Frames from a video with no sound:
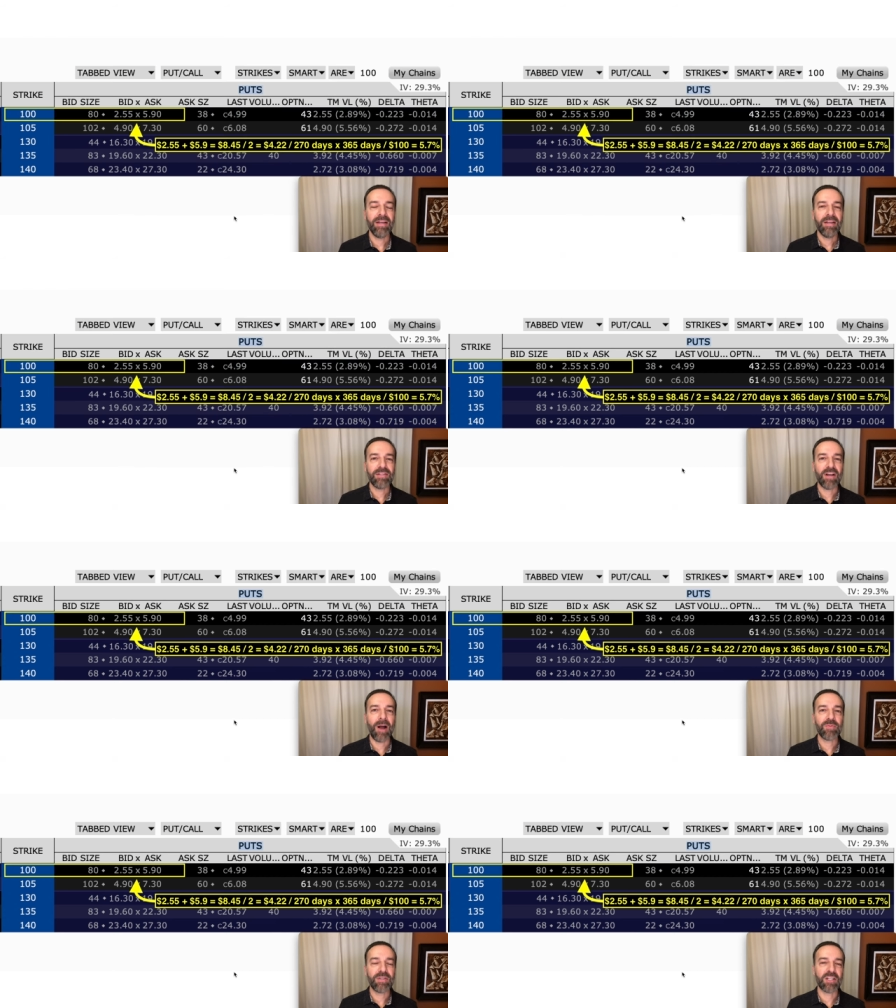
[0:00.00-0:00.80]
It's the
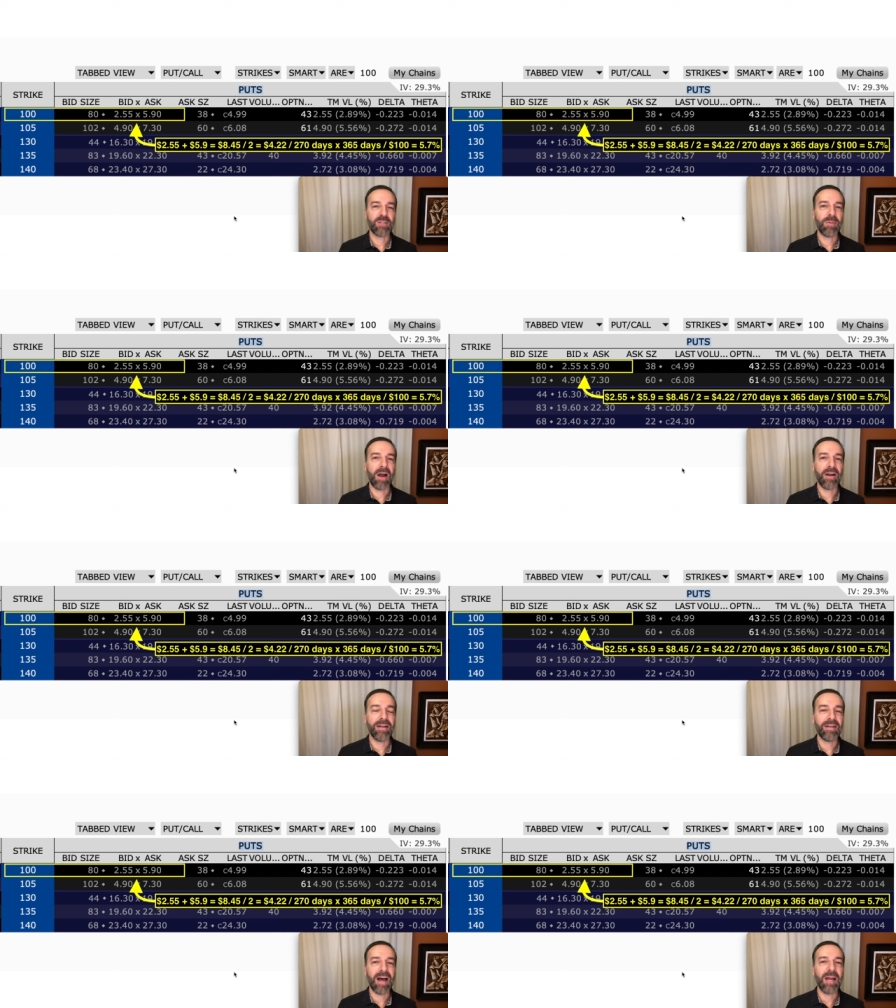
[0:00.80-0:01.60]
options that expire
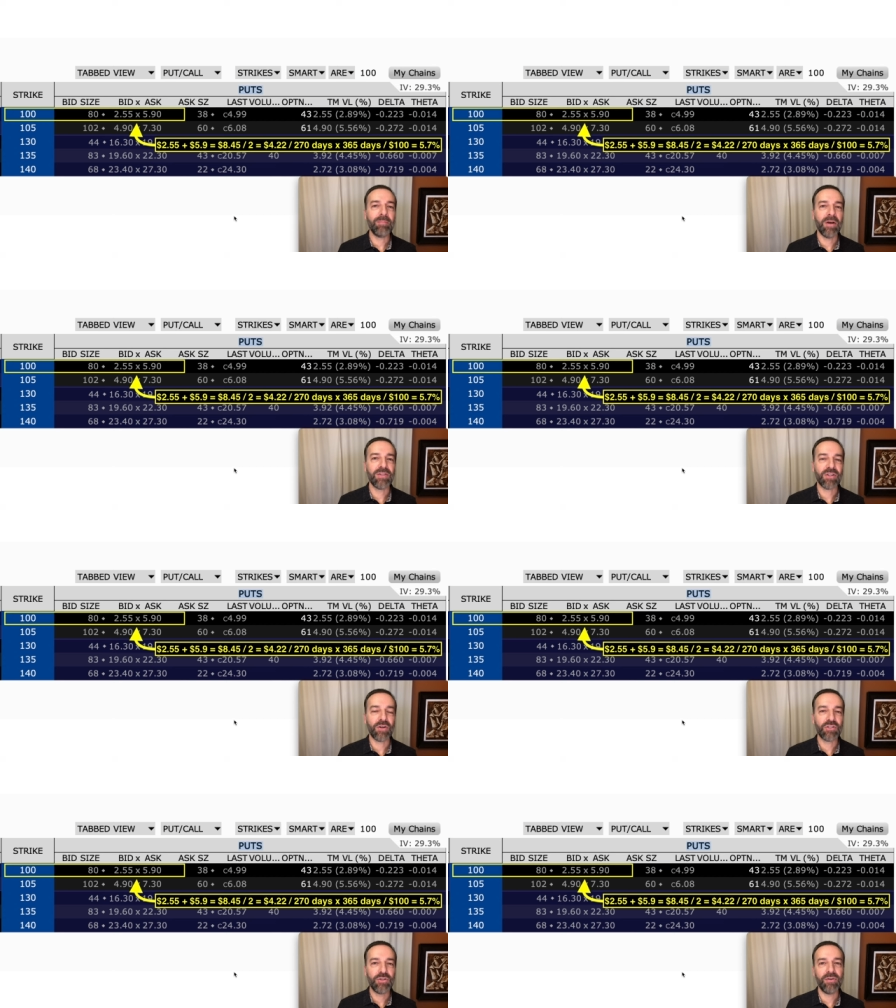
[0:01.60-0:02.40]
in 9 months
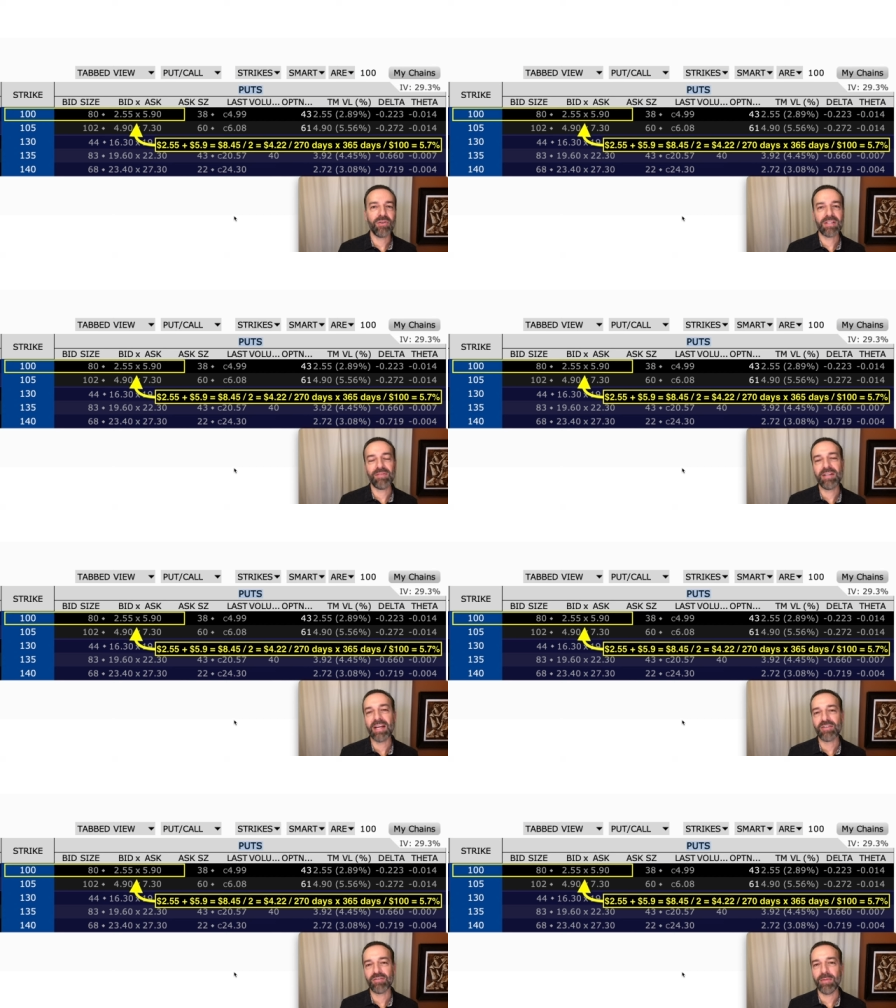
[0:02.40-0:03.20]
or 270
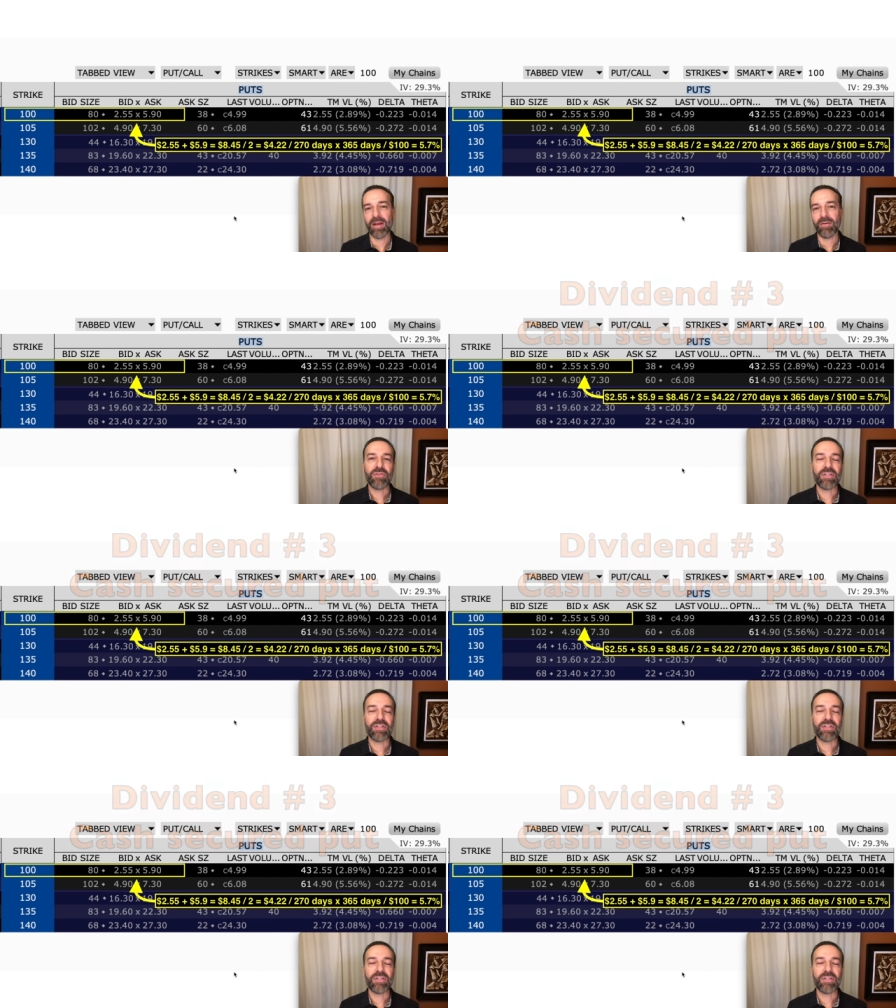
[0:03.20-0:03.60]
days from now.